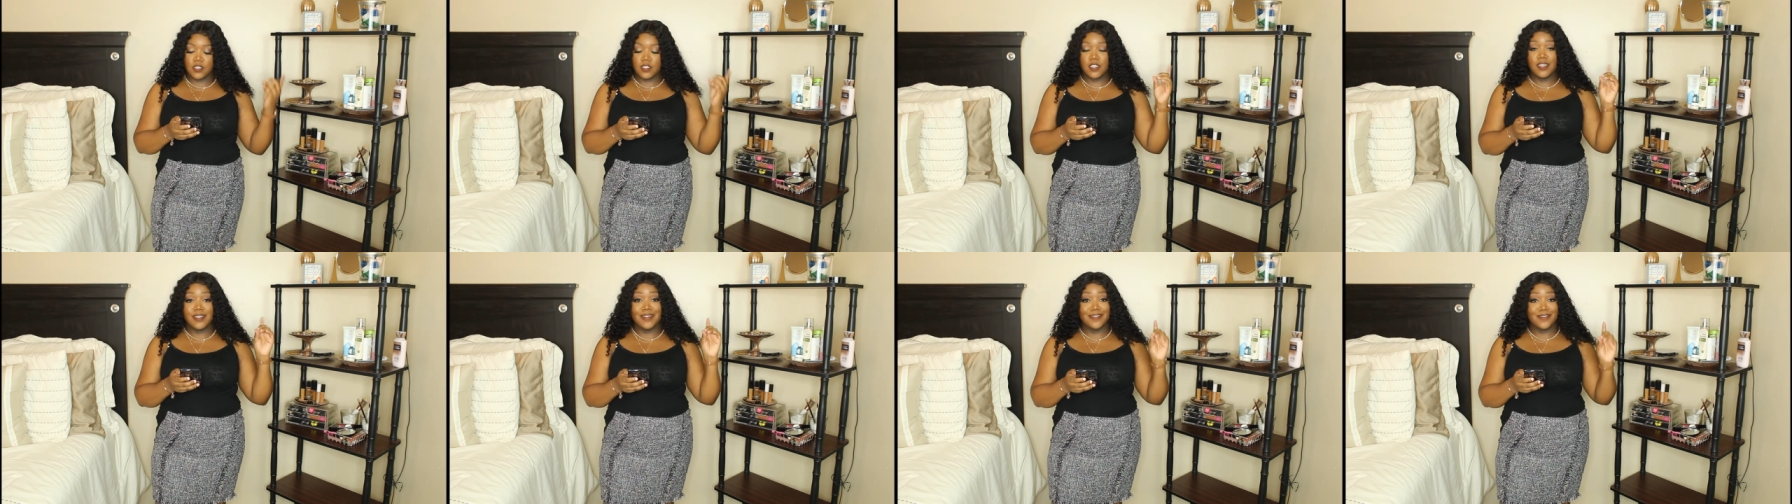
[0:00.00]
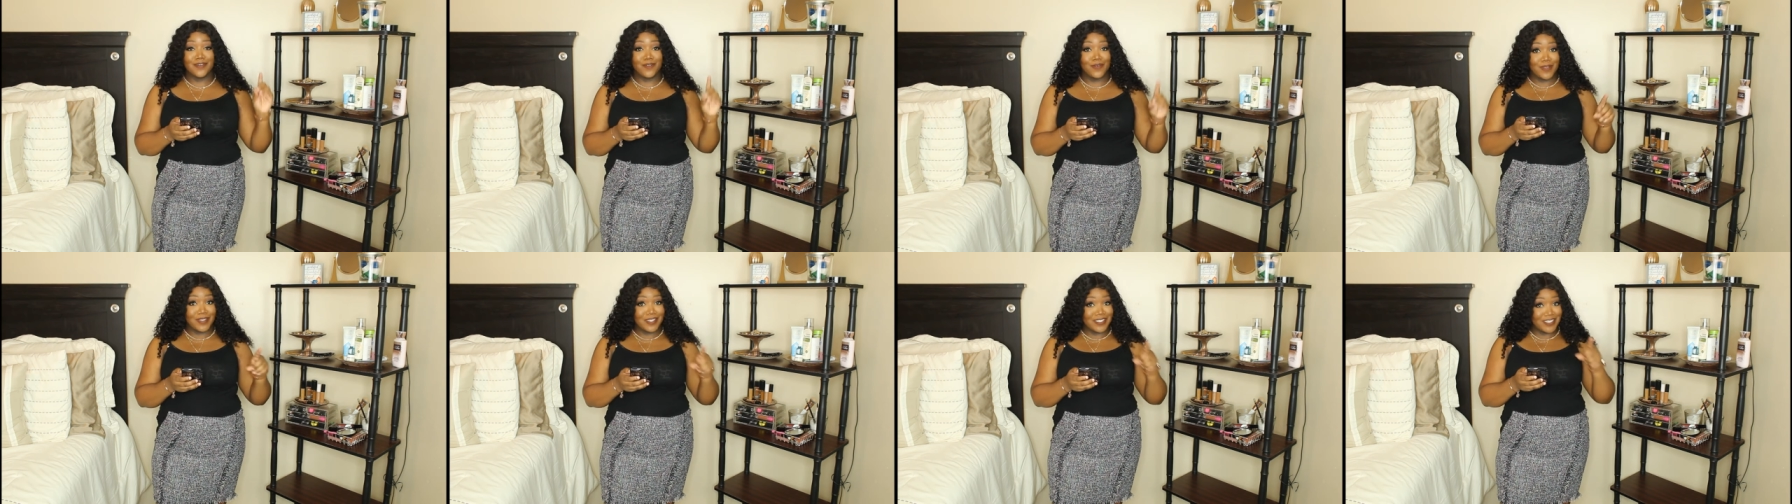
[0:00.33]
It is
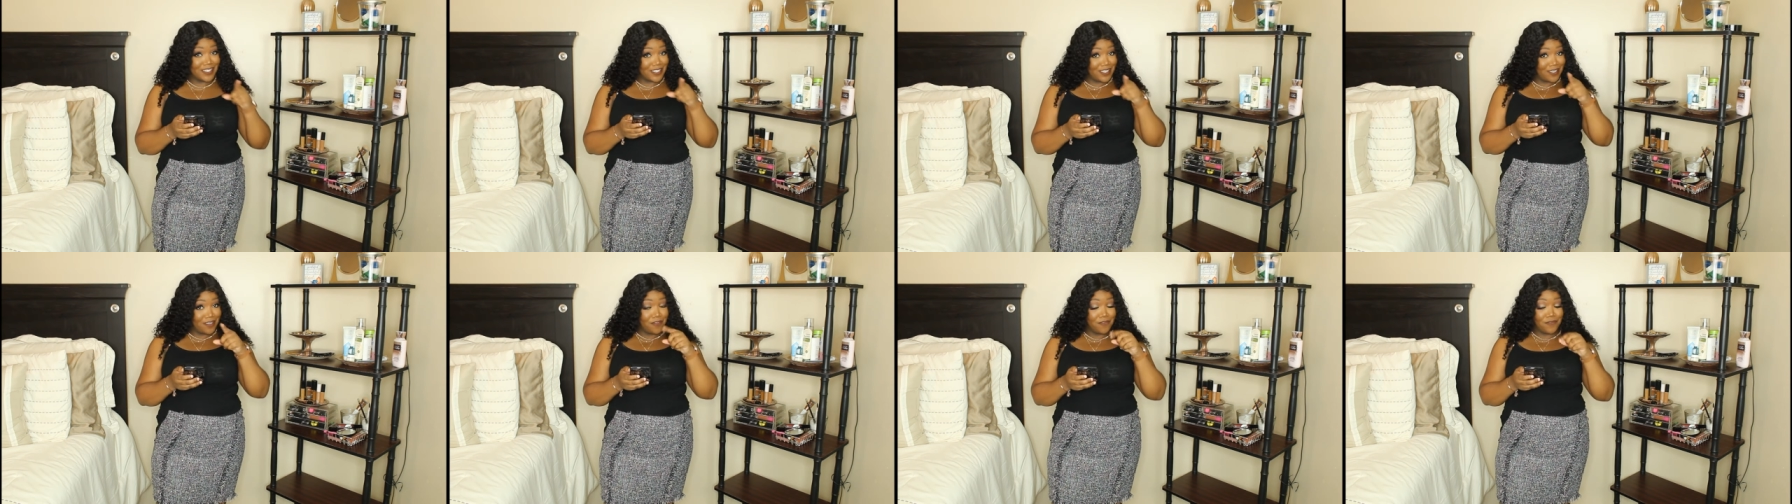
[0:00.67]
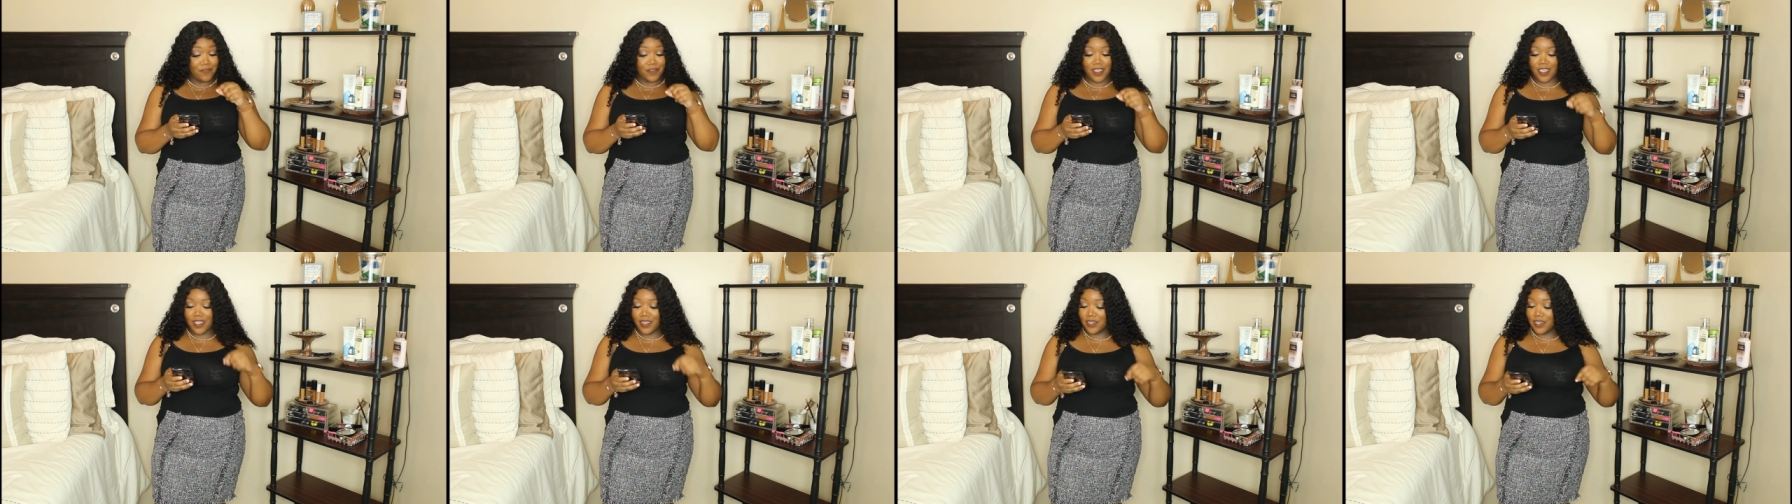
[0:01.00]
on sale
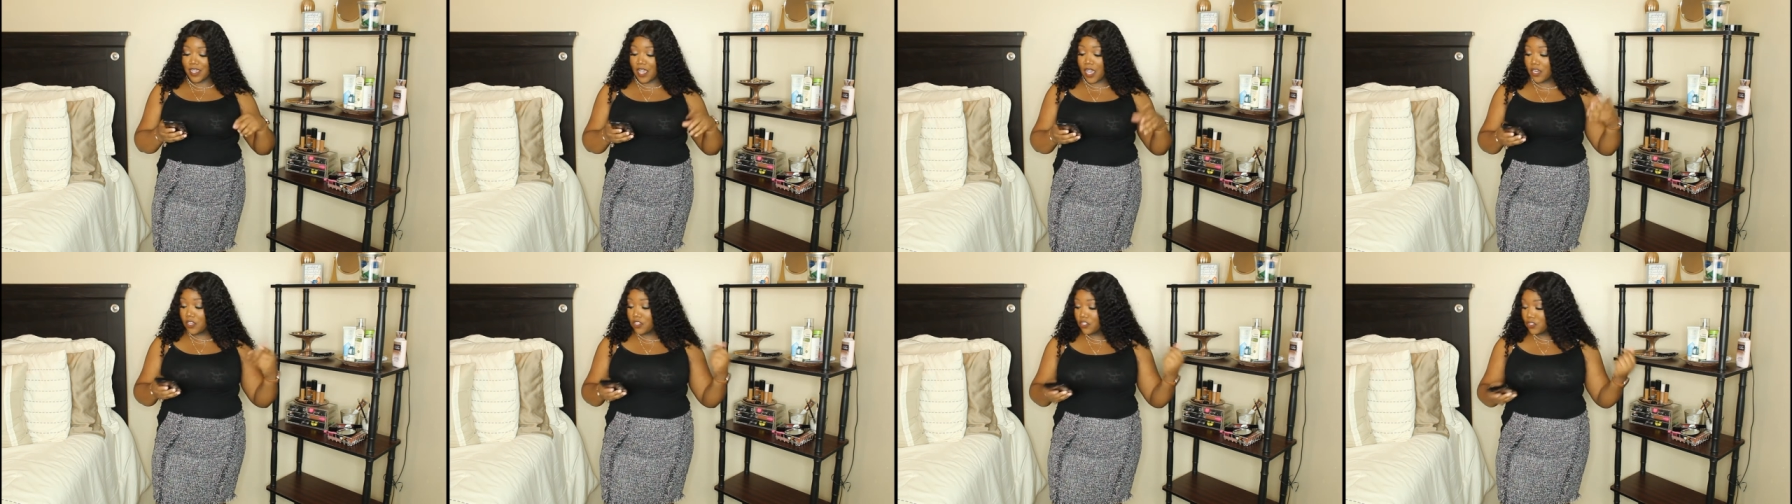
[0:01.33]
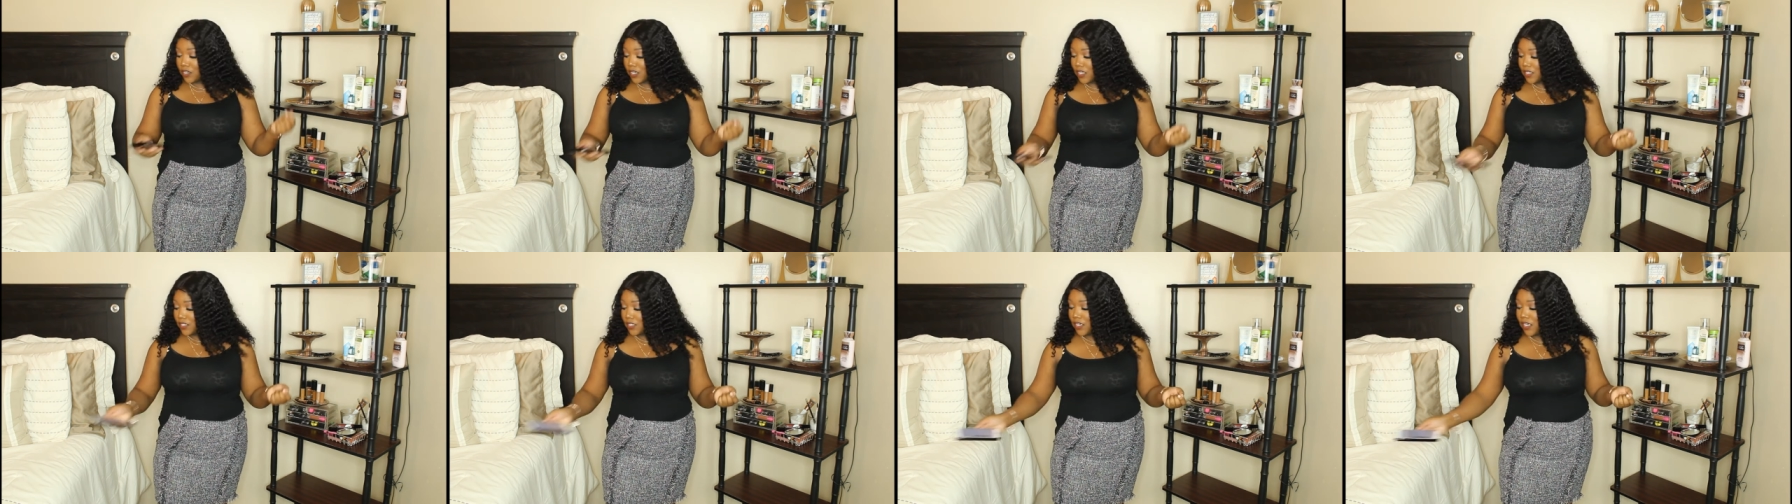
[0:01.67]
for $8, so
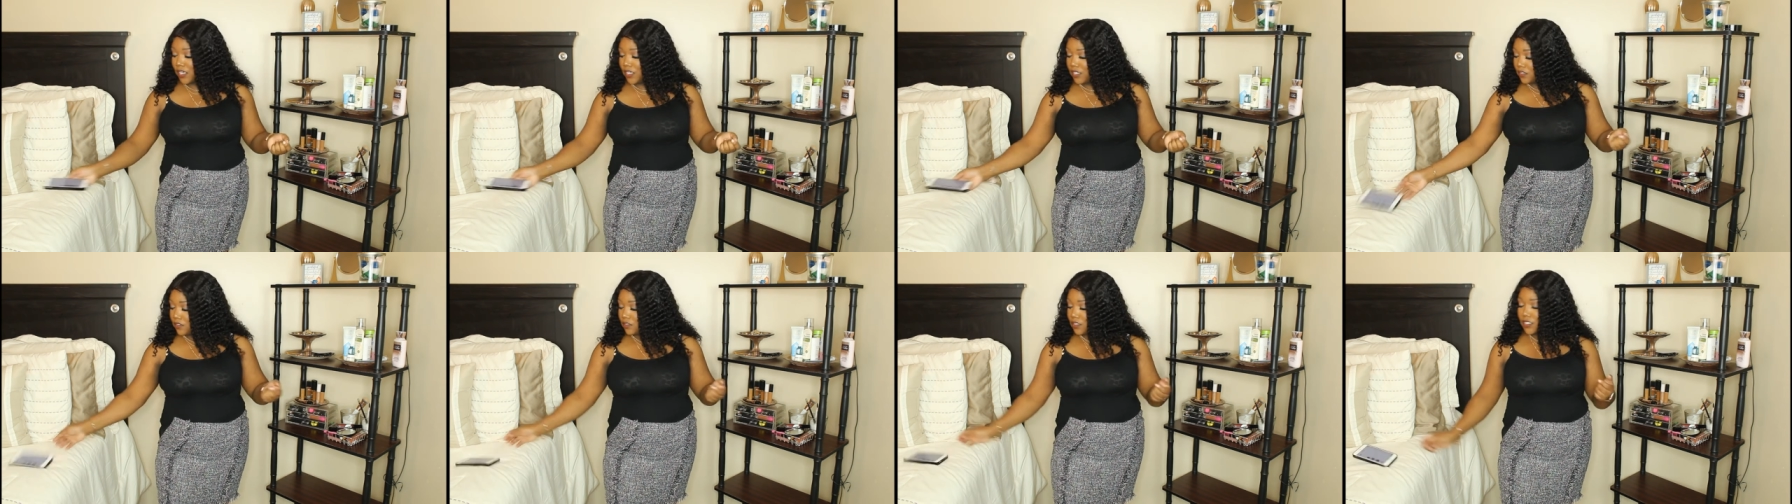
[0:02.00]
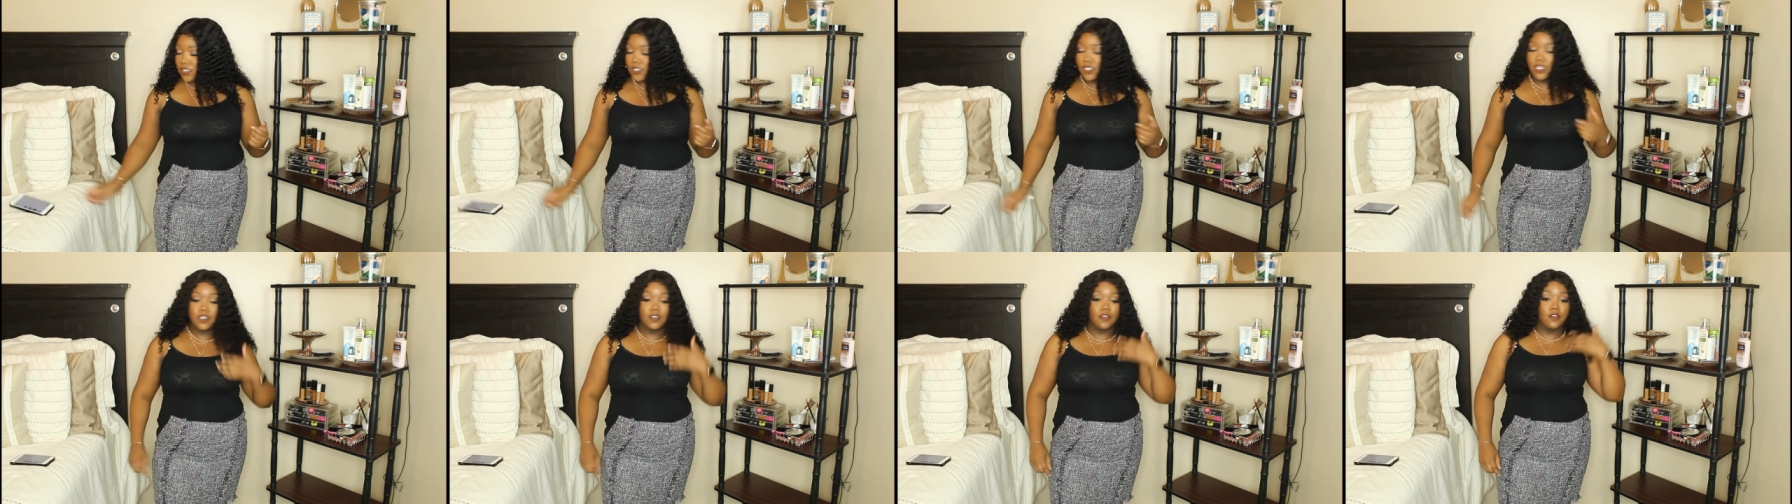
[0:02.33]
that's a nice little
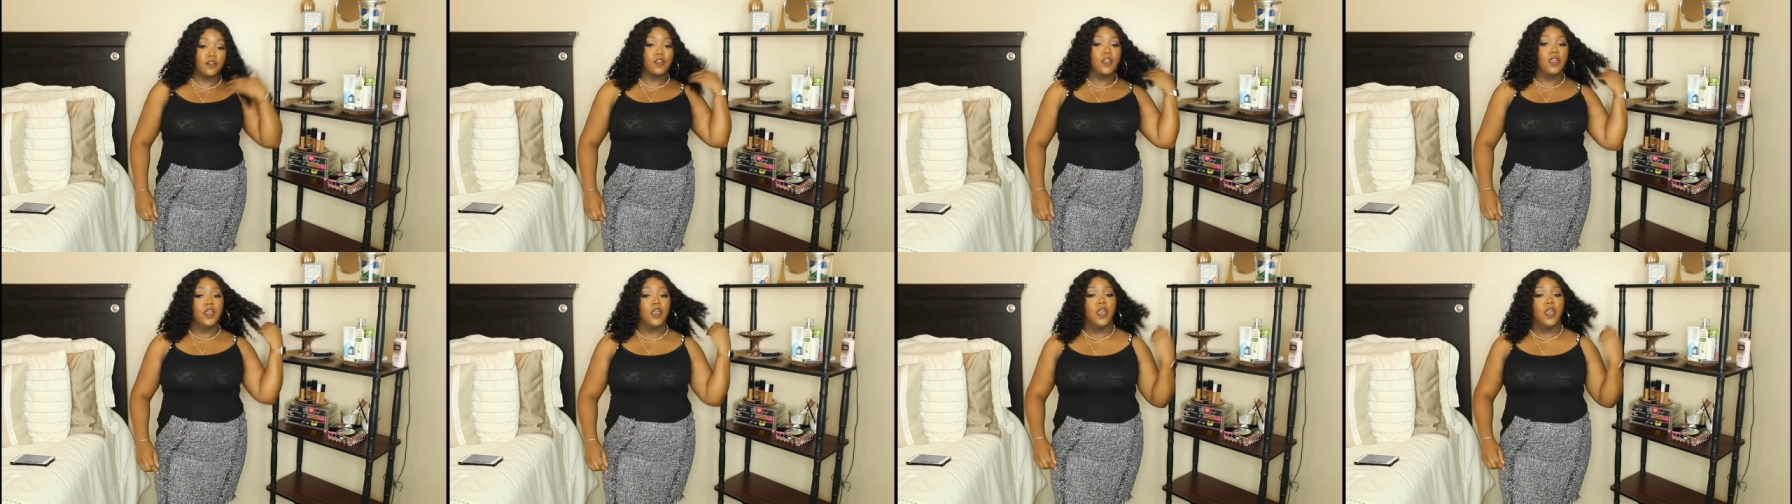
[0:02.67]
steal.